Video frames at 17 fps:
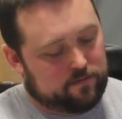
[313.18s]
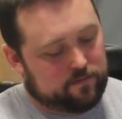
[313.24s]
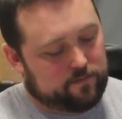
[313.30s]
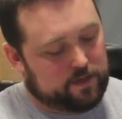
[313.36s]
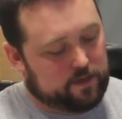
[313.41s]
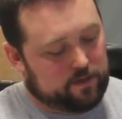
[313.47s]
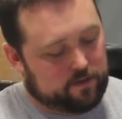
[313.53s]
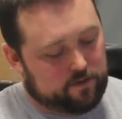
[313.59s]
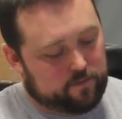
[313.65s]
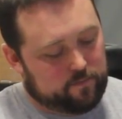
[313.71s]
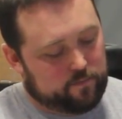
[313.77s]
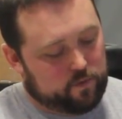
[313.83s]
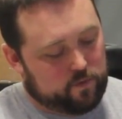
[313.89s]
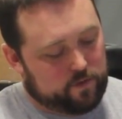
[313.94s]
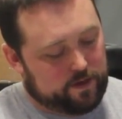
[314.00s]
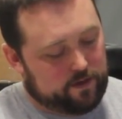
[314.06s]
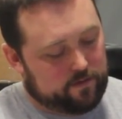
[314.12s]
Make a good
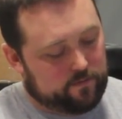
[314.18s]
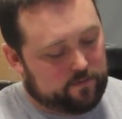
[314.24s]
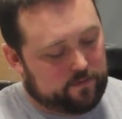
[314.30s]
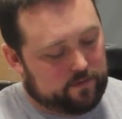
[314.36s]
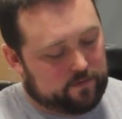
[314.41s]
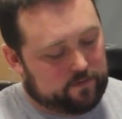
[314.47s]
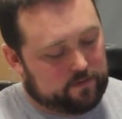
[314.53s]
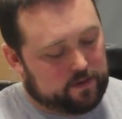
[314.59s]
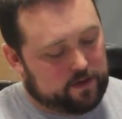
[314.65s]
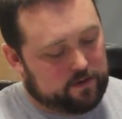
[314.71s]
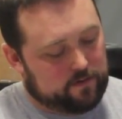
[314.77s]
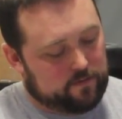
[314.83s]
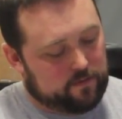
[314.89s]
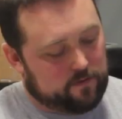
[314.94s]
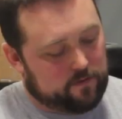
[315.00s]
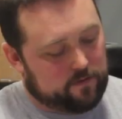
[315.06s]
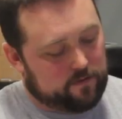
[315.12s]
point where the
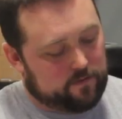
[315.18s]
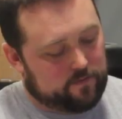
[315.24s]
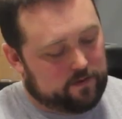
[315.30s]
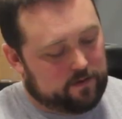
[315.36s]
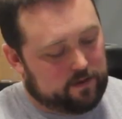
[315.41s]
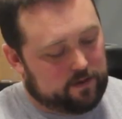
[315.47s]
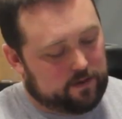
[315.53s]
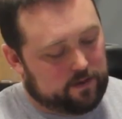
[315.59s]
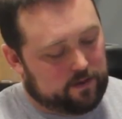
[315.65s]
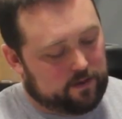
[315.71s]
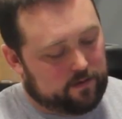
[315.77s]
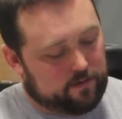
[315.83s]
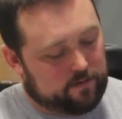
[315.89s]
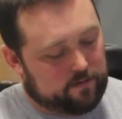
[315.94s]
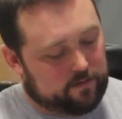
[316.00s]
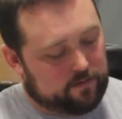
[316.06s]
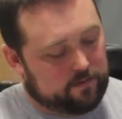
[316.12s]
center of the
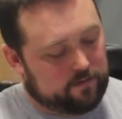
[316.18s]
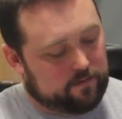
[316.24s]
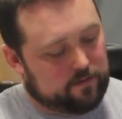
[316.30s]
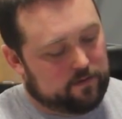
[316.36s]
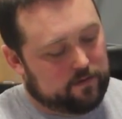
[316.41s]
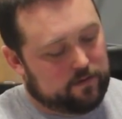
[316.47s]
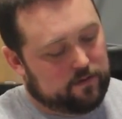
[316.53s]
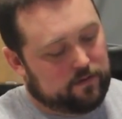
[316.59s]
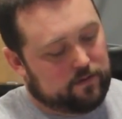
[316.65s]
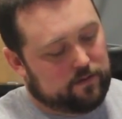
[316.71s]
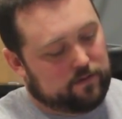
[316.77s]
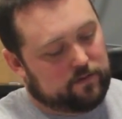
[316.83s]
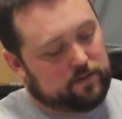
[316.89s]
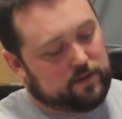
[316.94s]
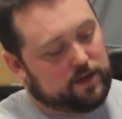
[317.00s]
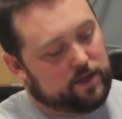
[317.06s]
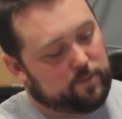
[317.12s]
decal is.
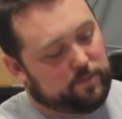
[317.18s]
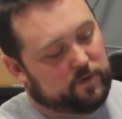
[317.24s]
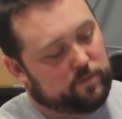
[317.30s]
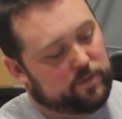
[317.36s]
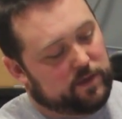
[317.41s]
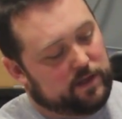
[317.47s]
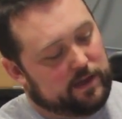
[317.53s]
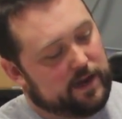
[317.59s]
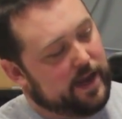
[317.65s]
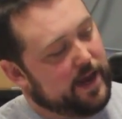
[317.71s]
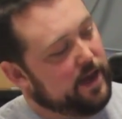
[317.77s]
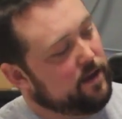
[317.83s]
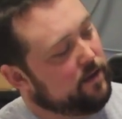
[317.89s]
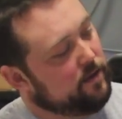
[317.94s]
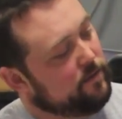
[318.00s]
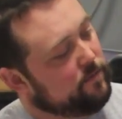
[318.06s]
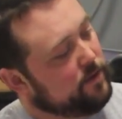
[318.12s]
That helps me align
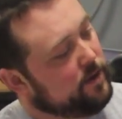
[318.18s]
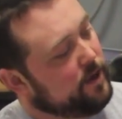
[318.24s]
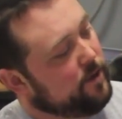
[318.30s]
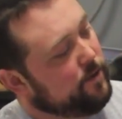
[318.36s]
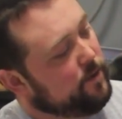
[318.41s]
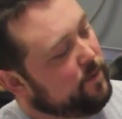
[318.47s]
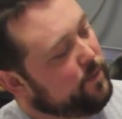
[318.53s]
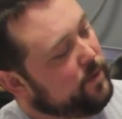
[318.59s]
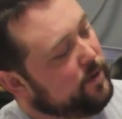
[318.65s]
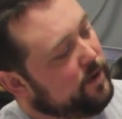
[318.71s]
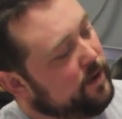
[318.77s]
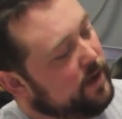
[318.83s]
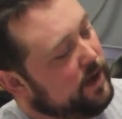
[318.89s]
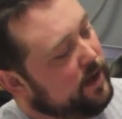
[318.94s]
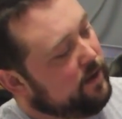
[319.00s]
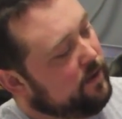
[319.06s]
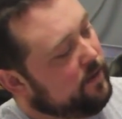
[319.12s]
it when I go to put it
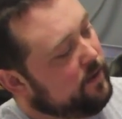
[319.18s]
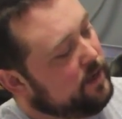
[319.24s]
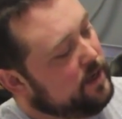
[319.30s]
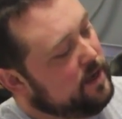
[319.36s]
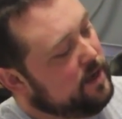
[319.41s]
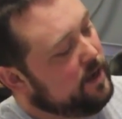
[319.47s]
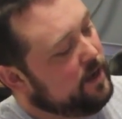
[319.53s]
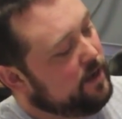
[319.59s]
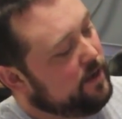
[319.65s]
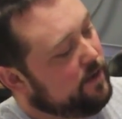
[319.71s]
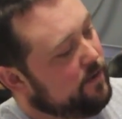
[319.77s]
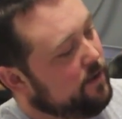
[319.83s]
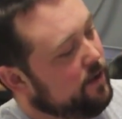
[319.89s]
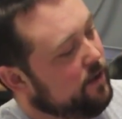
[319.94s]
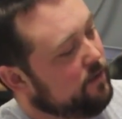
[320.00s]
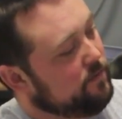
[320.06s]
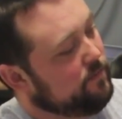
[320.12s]
on the indent
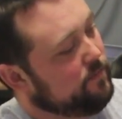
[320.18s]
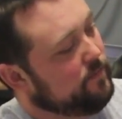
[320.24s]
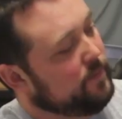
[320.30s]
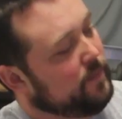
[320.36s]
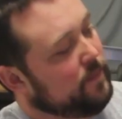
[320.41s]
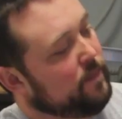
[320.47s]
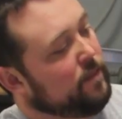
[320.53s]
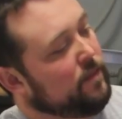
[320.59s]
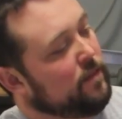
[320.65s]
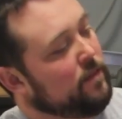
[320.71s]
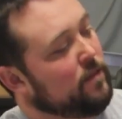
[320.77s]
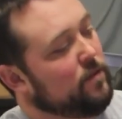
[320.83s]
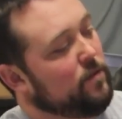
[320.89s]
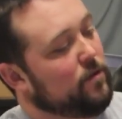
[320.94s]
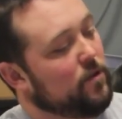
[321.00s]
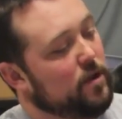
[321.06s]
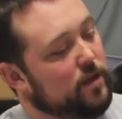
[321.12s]
area.
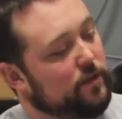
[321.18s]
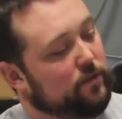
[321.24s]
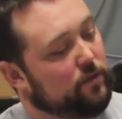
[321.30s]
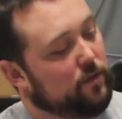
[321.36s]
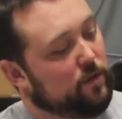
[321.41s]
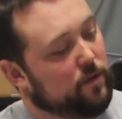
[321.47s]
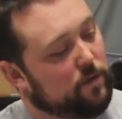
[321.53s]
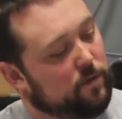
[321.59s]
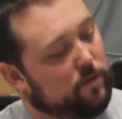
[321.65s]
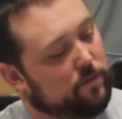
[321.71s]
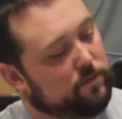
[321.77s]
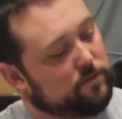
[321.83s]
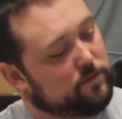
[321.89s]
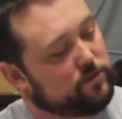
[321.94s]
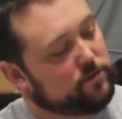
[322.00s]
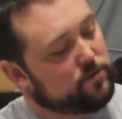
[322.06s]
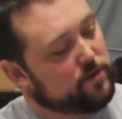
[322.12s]
You can also
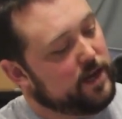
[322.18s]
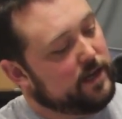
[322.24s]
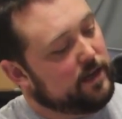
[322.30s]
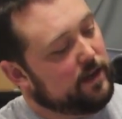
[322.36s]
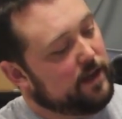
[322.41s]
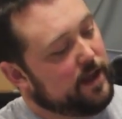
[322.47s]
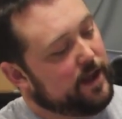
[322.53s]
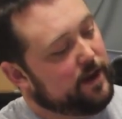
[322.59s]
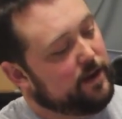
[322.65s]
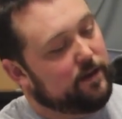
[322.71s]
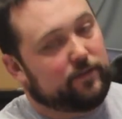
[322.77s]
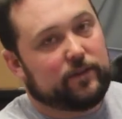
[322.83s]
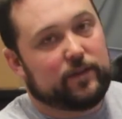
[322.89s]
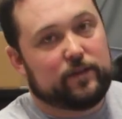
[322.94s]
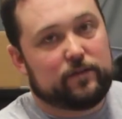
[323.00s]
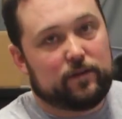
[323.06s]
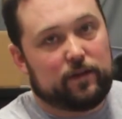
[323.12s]
strike a line, a
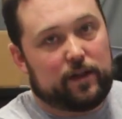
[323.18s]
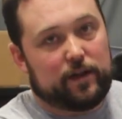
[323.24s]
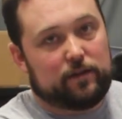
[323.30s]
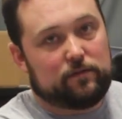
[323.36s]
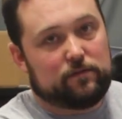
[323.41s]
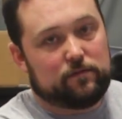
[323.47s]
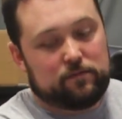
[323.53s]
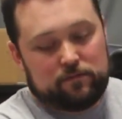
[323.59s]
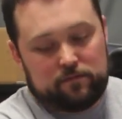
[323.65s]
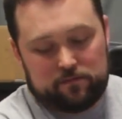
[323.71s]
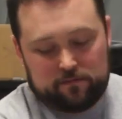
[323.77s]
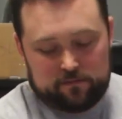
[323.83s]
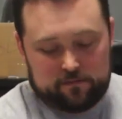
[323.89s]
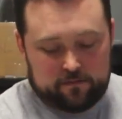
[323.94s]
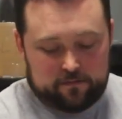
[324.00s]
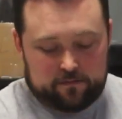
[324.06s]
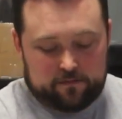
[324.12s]
center line.
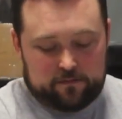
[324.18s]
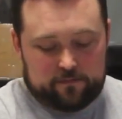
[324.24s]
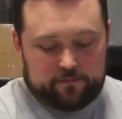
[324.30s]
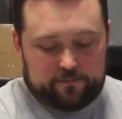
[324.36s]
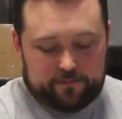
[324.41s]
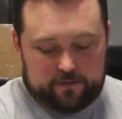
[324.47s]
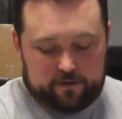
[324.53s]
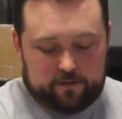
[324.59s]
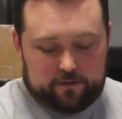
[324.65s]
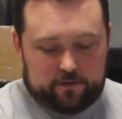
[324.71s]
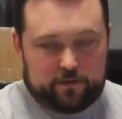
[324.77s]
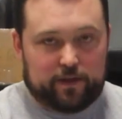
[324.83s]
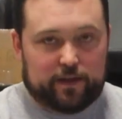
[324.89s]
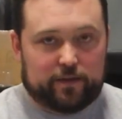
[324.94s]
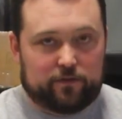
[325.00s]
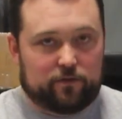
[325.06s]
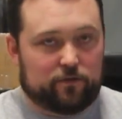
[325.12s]
Use
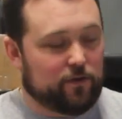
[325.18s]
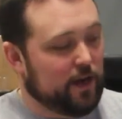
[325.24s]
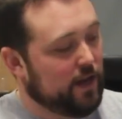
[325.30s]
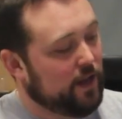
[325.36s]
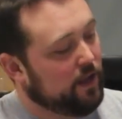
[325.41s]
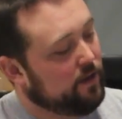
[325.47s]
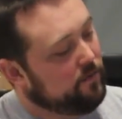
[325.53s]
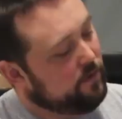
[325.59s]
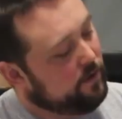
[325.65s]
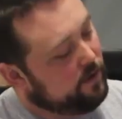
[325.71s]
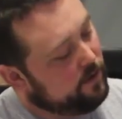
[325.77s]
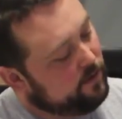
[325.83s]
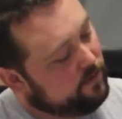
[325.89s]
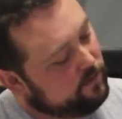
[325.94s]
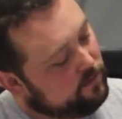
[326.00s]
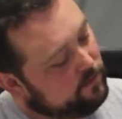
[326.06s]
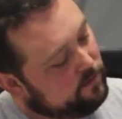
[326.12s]
like a straight edge
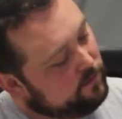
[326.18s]
here.